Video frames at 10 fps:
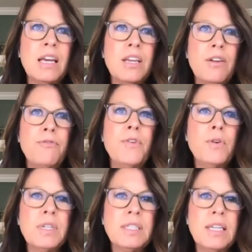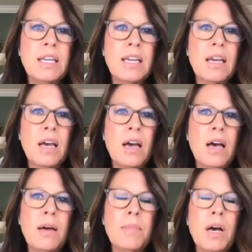you know, focusing
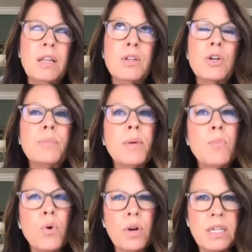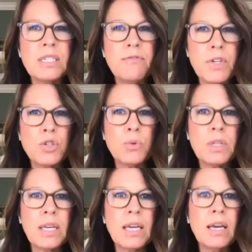a little bit more
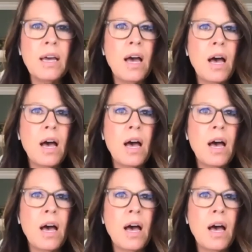individually